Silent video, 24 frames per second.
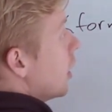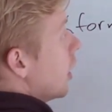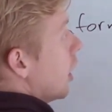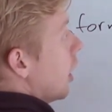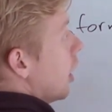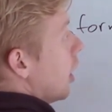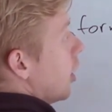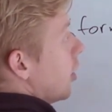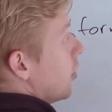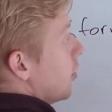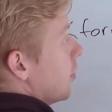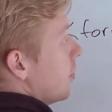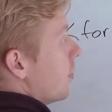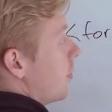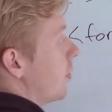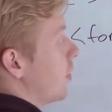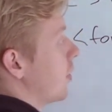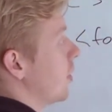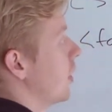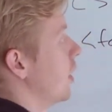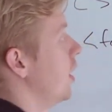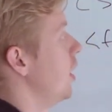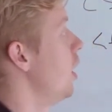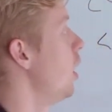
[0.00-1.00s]
Um,
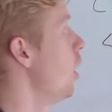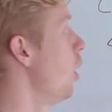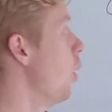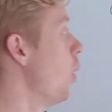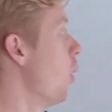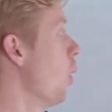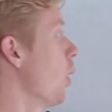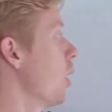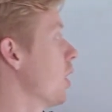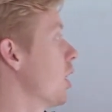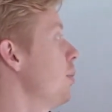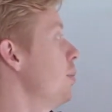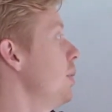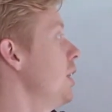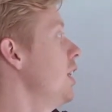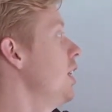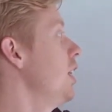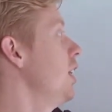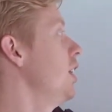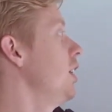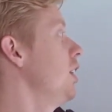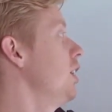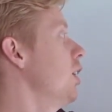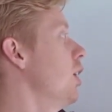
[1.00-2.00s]
or it could
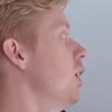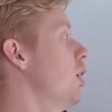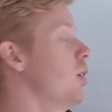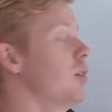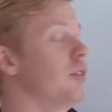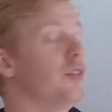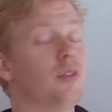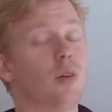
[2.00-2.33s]
be you know